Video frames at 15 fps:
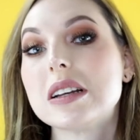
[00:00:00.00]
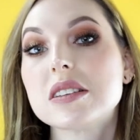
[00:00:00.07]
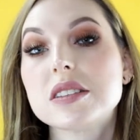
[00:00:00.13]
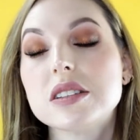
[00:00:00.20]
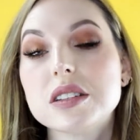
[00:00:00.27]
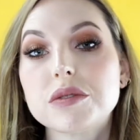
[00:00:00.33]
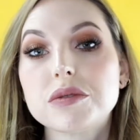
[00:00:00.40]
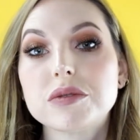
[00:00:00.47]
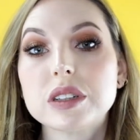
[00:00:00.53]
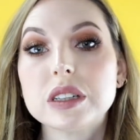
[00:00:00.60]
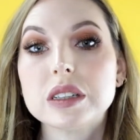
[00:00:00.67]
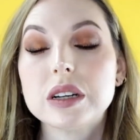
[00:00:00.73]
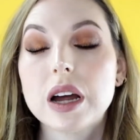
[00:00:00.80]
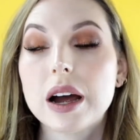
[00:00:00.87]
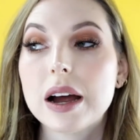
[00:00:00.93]
lots of
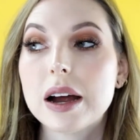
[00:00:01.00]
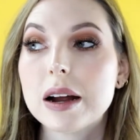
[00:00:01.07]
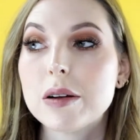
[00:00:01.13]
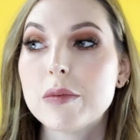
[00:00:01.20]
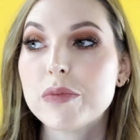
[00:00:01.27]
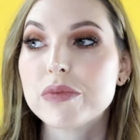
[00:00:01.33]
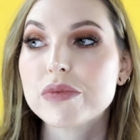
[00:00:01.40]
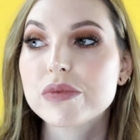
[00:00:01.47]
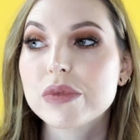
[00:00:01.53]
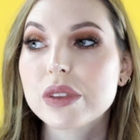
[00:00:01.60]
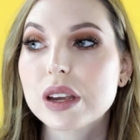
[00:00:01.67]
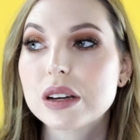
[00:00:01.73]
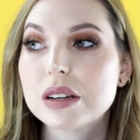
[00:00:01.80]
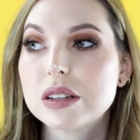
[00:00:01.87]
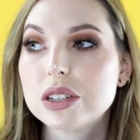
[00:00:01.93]
different
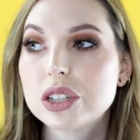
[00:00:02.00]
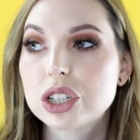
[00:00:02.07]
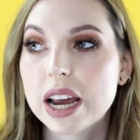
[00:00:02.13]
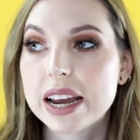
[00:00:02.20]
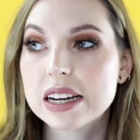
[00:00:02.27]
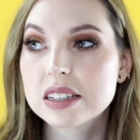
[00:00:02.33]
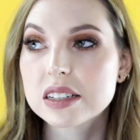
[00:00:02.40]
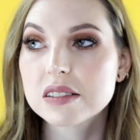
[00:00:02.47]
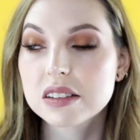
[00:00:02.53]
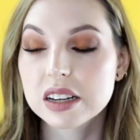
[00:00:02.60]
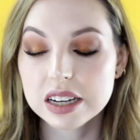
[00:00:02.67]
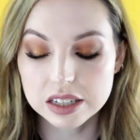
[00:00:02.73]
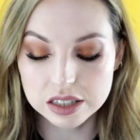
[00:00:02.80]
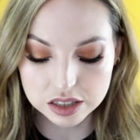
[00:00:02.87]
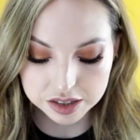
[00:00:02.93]
shades and
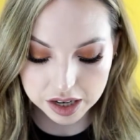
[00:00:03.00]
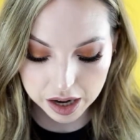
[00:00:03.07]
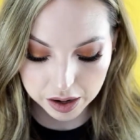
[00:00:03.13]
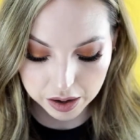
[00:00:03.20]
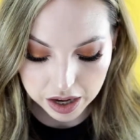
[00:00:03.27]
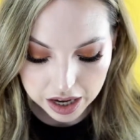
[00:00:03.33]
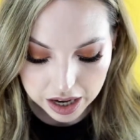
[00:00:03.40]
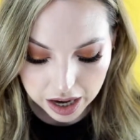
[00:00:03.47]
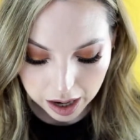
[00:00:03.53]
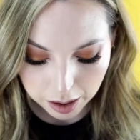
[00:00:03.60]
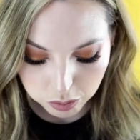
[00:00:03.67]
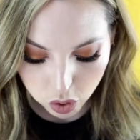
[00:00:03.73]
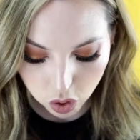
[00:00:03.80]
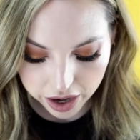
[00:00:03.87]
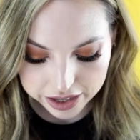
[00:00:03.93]
things, so
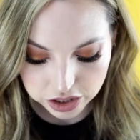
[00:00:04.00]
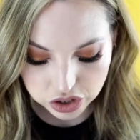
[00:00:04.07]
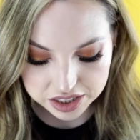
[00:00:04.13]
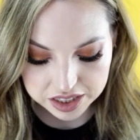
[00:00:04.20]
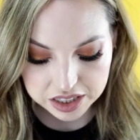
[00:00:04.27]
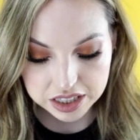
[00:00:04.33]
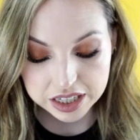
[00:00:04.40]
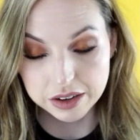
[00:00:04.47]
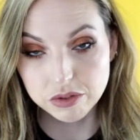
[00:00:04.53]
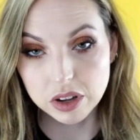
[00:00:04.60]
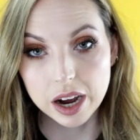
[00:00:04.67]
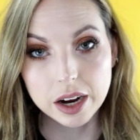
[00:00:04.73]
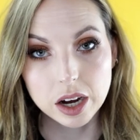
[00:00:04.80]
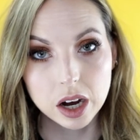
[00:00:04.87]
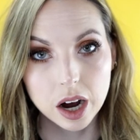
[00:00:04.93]
I'm quite interested to give
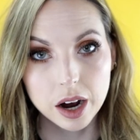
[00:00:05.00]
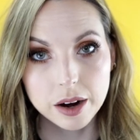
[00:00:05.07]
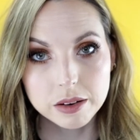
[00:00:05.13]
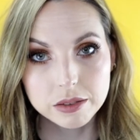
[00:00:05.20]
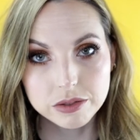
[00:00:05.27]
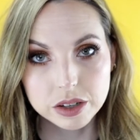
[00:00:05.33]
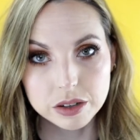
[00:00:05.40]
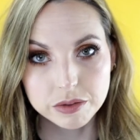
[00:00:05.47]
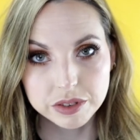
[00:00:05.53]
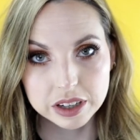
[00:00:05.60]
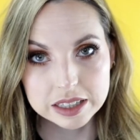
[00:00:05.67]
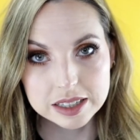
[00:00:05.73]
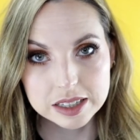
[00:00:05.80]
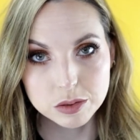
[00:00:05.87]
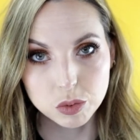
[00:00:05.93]
that a go. If you
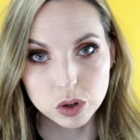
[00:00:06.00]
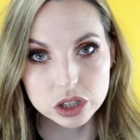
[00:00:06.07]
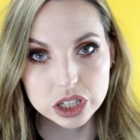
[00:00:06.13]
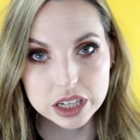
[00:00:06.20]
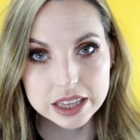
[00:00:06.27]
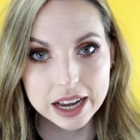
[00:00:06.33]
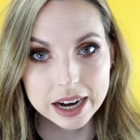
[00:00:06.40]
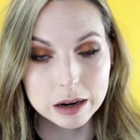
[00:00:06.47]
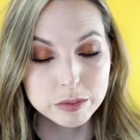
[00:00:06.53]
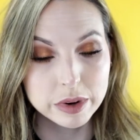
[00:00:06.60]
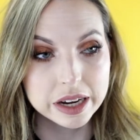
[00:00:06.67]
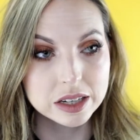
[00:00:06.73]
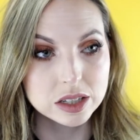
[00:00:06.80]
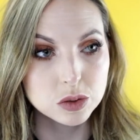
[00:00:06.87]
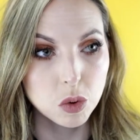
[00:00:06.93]
fancy watching, then I
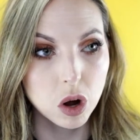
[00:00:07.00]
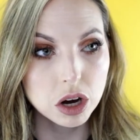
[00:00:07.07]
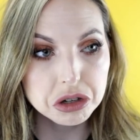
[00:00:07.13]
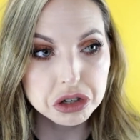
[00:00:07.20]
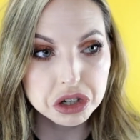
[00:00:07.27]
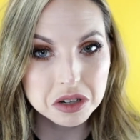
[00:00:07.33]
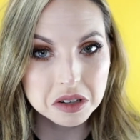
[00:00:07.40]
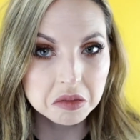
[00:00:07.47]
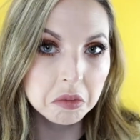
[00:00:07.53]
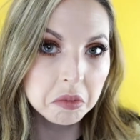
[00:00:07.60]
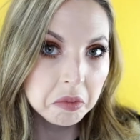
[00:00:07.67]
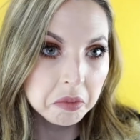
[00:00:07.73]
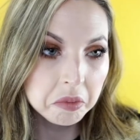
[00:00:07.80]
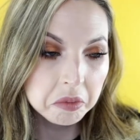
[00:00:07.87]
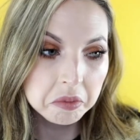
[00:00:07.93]
may swatch.
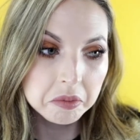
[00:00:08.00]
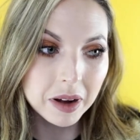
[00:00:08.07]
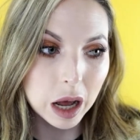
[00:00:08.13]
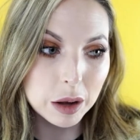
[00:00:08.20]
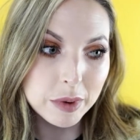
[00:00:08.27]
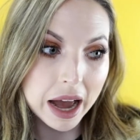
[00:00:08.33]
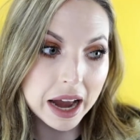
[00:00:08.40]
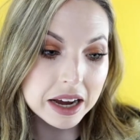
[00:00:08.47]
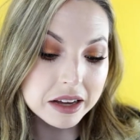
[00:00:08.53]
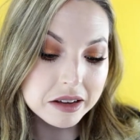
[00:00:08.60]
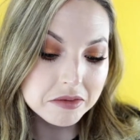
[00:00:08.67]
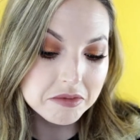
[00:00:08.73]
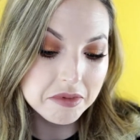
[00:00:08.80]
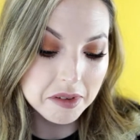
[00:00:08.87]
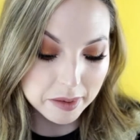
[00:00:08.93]
I
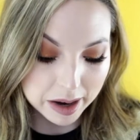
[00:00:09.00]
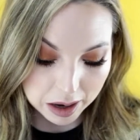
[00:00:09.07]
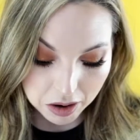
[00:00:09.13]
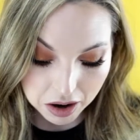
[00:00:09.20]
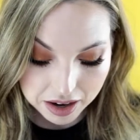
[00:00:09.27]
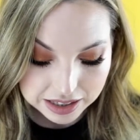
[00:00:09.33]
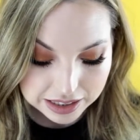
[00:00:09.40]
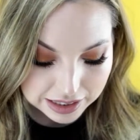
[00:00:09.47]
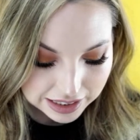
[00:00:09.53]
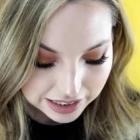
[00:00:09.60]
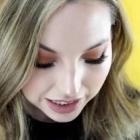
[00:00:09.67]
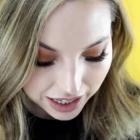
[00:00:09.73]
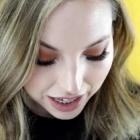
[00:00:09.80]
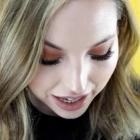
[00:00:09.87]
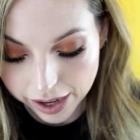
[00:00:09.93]
may not.
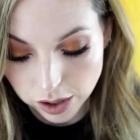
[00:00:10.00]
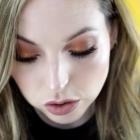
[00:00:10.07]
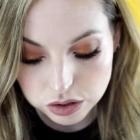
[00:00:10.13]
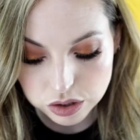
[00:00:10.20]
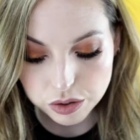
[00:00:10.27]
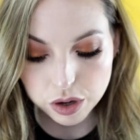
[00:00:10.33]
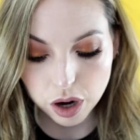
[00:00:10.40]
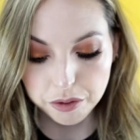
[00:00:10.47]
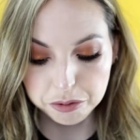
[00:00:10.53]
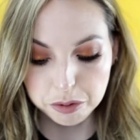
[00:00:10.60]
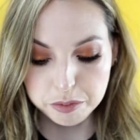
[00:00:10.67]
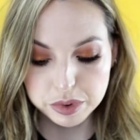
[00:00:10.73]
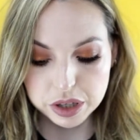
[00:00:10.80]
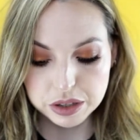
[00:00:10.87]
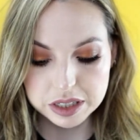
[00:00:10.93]
I also got from
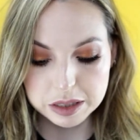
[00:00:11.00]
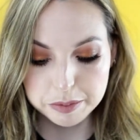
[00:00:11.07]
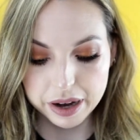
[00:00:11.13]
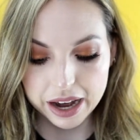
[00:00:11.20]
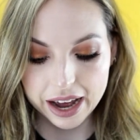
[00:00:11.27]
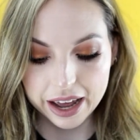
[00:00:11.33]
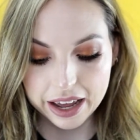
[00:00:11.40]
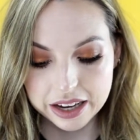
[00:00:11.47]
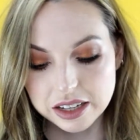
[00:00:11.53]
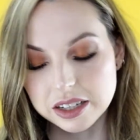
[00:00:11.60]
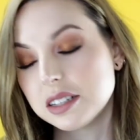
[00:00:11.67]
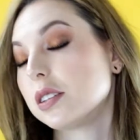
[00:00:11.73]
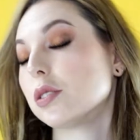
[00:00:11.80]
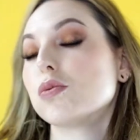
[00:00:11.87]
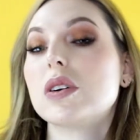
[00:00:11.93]
Beauty Bay,
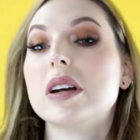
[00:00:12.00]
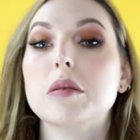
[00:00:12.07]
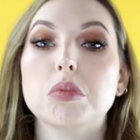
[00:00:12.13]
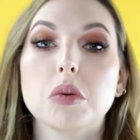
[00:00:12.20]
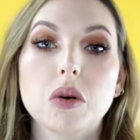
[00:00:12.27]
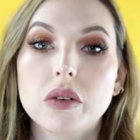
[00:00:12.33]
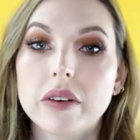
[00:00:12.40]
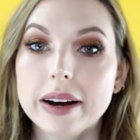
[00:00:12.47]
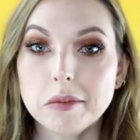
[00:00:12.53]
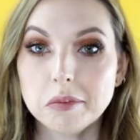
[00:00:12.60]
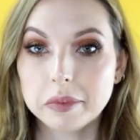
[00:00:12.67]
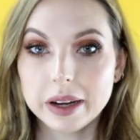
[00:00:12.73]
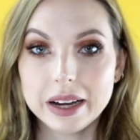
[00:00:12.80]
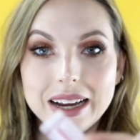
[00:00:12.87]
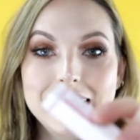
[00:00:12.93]
this is really boring,
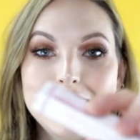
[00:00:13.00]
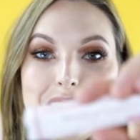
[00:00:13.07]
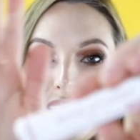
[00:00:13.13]
but